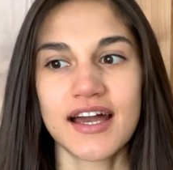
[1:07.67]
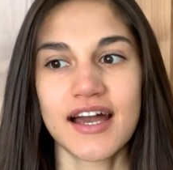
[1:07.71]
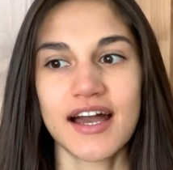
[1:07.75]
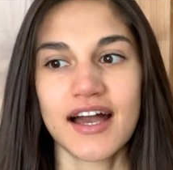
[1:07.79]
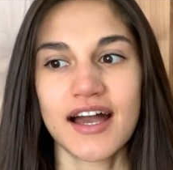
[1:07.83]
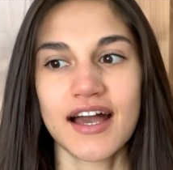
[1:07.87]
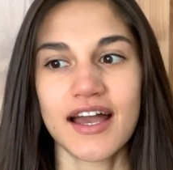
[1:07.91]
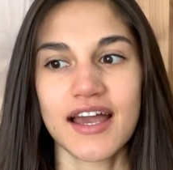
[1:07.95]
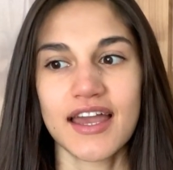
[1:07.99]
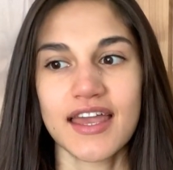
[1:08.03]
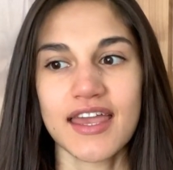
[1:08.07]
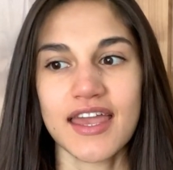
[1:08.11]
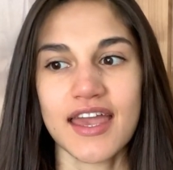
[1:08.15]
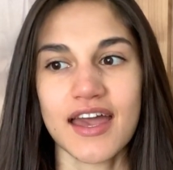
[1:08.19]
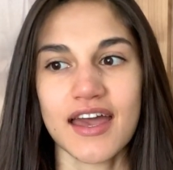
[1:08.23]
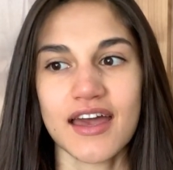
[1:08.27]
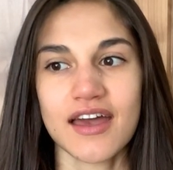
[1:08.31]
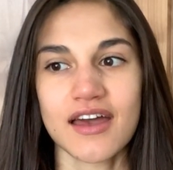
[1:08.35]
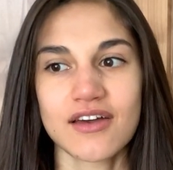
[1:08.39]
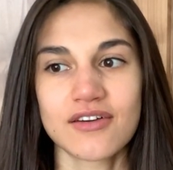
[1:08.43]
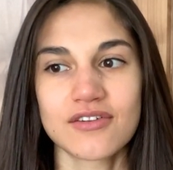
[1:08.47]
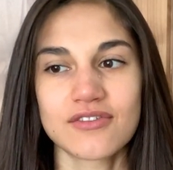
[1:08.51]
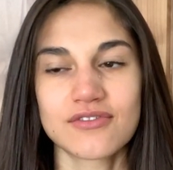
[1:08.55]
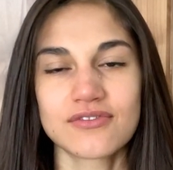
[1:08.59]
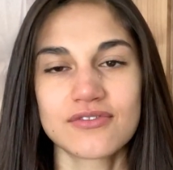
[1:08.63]
I
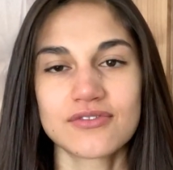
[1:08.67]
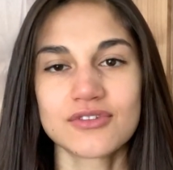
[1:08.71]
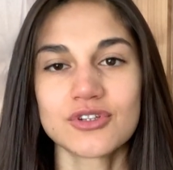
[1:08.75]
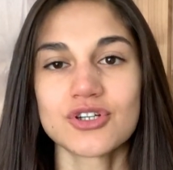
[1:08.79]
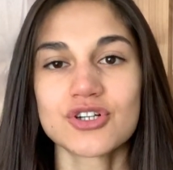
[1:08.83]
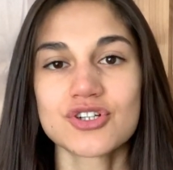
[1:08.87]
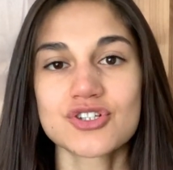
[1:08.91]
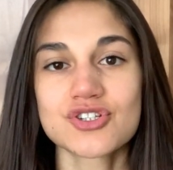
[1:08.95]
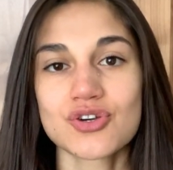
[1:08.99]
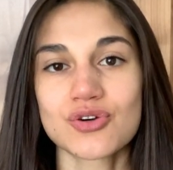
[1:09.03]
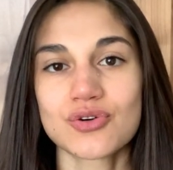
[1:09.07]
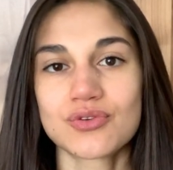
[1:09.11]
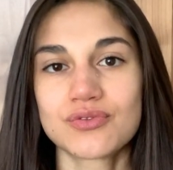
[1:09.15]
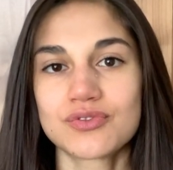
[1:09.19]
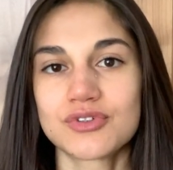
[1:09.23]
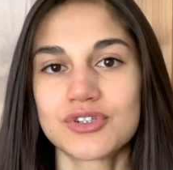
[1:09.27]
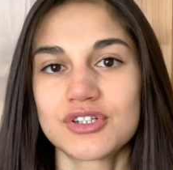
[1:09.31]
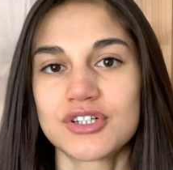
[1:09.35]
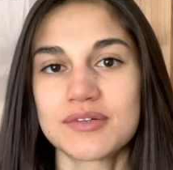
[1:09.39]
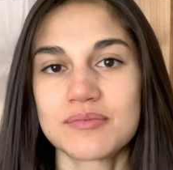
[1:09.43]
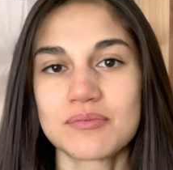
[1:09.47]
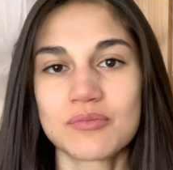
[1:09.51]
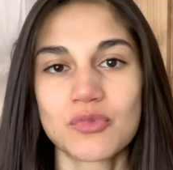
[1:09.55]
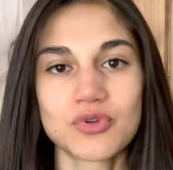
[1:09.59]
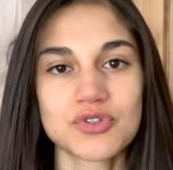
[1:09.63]
have looked
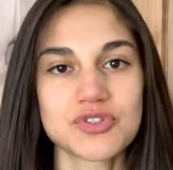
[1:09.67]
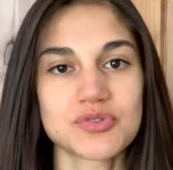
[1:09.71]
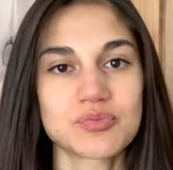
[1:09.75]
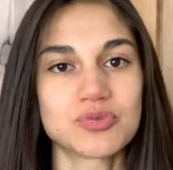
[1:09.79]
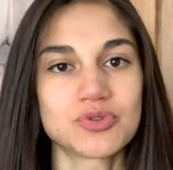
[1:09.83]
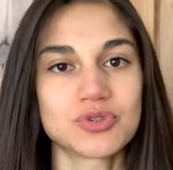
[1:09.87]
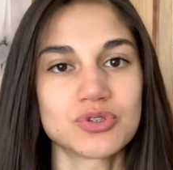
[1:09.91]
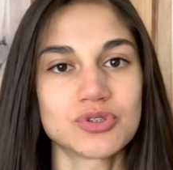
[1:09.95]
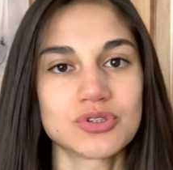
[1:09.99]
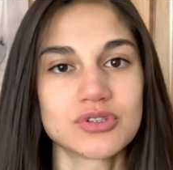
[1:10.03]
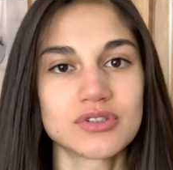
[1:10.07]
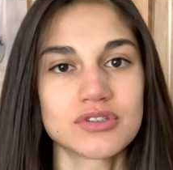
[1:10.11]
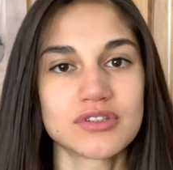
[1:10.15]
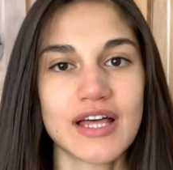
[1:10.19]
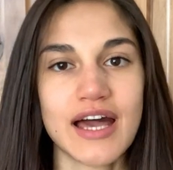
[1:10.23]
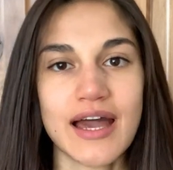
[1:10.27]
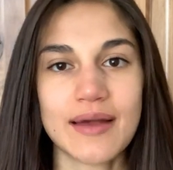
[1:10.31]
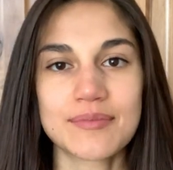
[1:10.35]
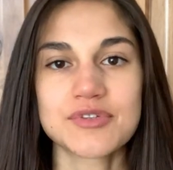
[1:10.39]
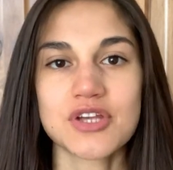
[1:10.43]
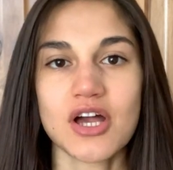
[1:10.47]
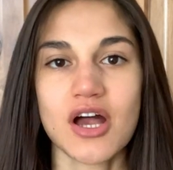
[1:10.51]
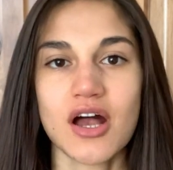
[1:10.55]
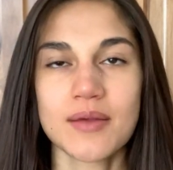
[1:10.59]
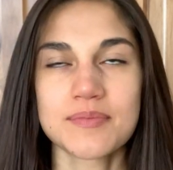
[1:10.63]
over multiple
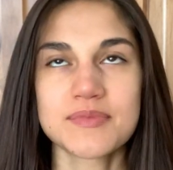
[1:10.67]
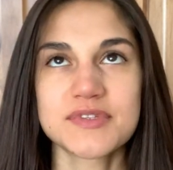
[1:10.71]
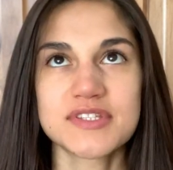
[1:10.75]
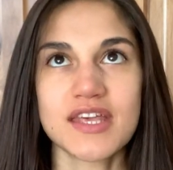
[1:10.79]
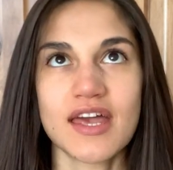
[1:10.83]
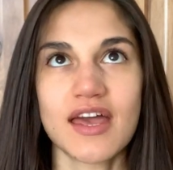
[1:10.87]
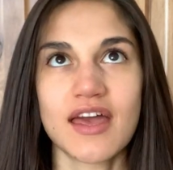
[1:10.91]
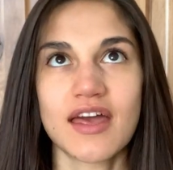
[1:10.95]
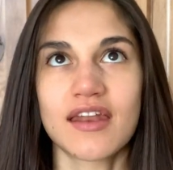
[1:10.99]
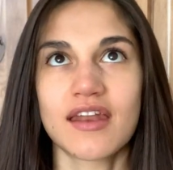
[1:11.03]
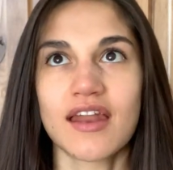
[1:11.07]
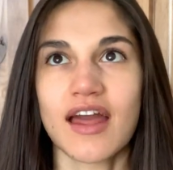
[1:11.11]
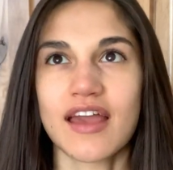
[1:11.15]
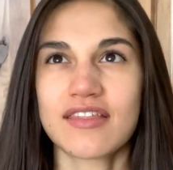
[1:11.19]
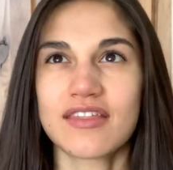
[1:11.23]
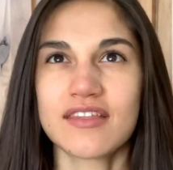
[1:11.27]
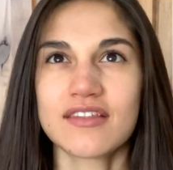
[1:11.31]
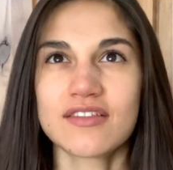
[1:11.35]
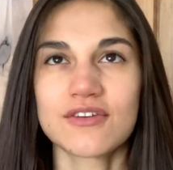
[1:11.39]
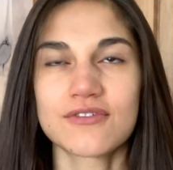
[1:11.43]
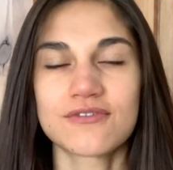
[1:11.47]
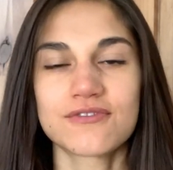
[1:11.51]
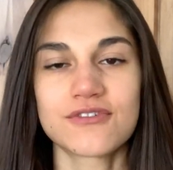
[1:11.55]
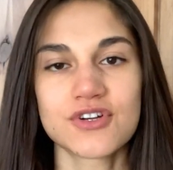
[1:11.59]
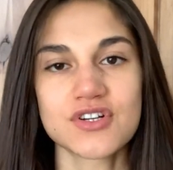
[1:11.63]
laptops and I think
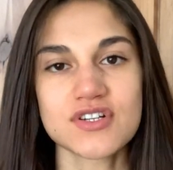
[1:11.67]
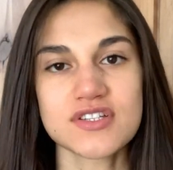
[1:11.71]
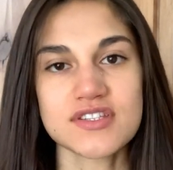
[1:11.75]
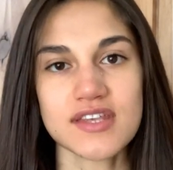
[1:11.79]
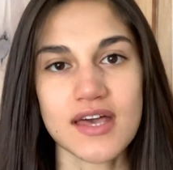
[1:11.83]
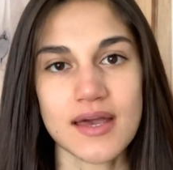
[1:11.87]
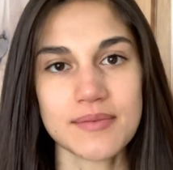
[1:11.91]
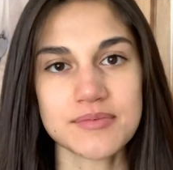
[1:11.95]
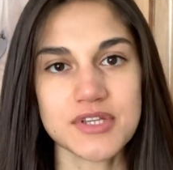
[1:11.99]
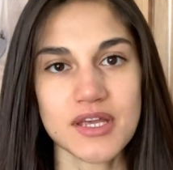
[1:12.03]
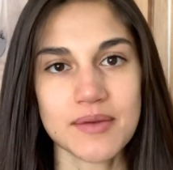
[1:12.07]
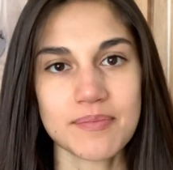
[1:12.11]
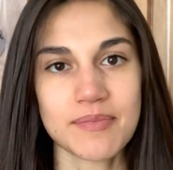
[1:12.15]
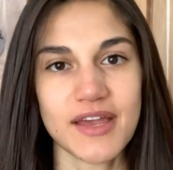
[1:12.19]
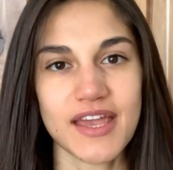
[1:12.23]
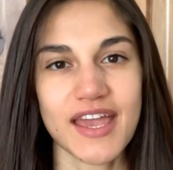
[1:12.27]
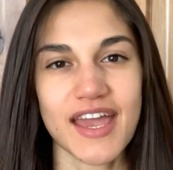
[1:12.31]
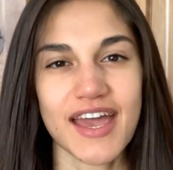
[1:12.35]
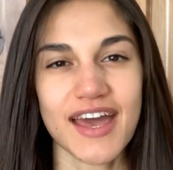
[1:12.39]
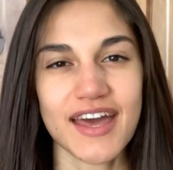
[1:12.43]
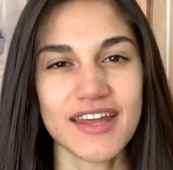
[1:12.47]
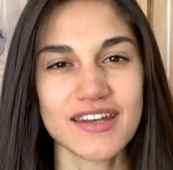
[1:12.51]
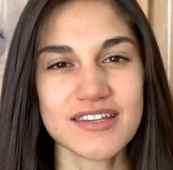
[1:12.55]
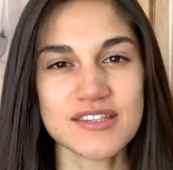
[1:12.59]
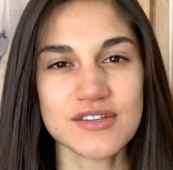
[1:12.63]
the first laptop I
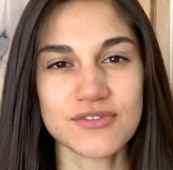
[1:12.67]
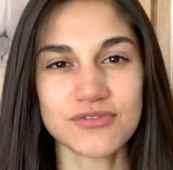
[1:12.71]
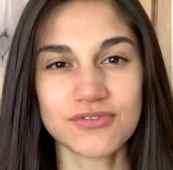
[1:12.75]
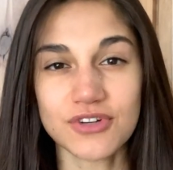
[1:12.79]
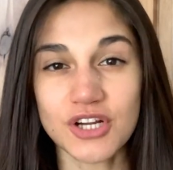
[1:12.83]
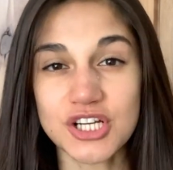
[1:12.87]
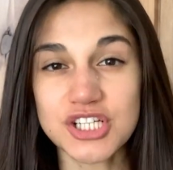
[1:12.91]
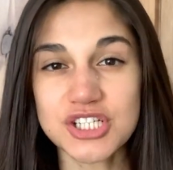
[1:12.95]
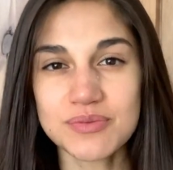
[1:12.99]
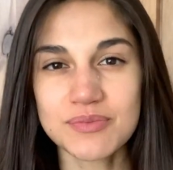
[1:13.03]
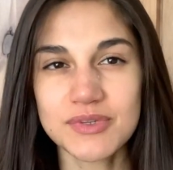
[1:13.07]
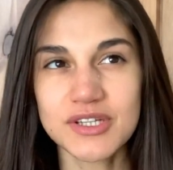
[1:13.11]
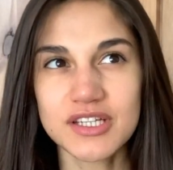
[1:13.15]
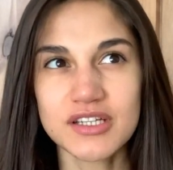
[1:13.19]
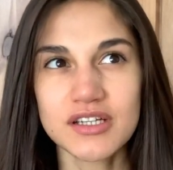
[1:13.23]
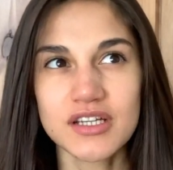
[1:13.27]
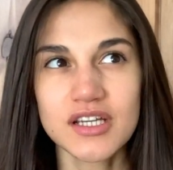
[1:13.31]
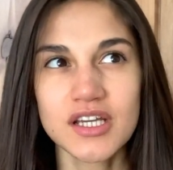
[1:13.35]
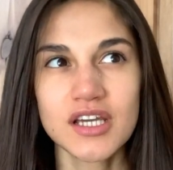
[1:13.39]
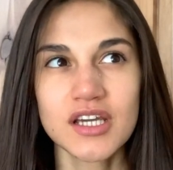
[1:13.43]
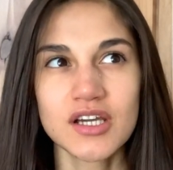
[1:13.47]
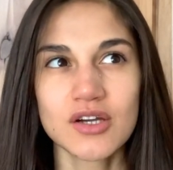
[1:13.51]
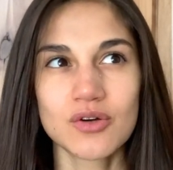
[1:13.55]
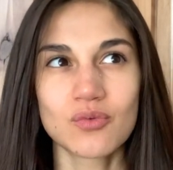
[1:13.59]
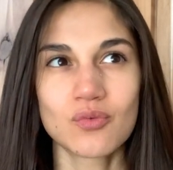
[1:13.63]
had as a freshman
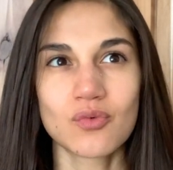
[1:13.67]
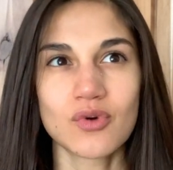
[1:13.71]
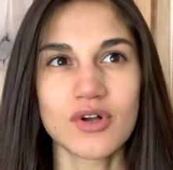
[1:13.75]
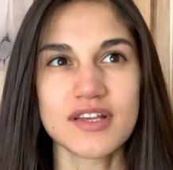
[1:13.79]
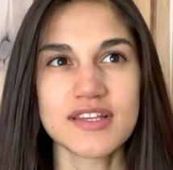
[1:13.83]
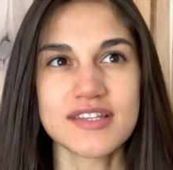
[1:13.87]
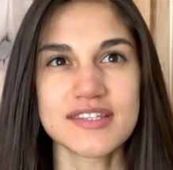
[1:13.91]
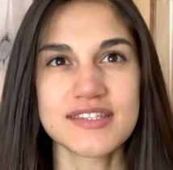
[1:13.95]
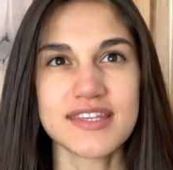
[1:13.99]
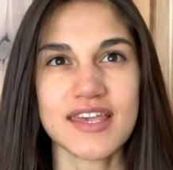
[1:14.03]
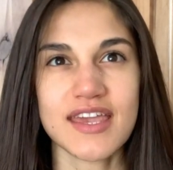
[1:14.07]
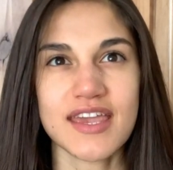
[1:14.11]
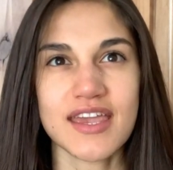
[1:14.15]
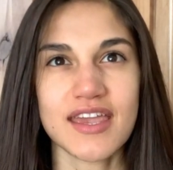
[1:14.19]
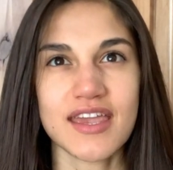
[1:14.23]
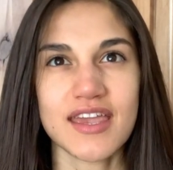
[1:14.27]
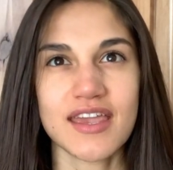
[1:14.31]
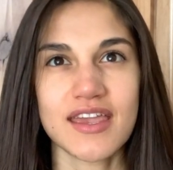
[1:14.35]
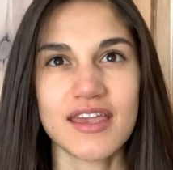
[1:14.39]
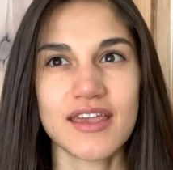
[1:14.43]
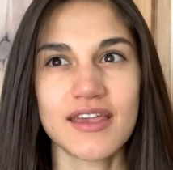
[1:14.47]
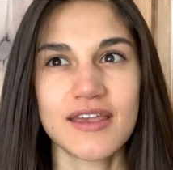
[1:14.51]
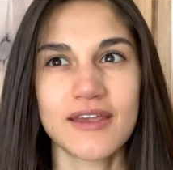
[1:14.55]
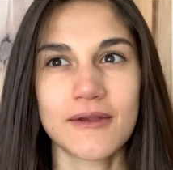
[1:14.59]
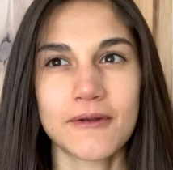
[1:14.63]
was
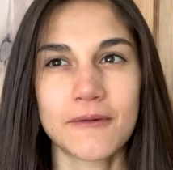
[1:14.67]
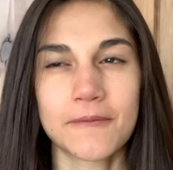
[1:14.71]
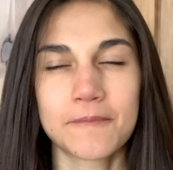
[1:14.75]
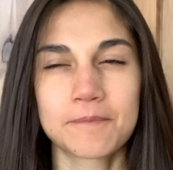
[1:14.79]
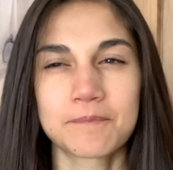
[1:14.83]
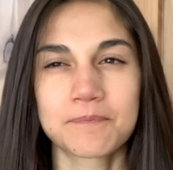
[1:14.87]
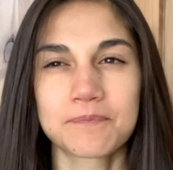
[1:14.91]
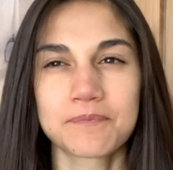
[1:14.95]
a,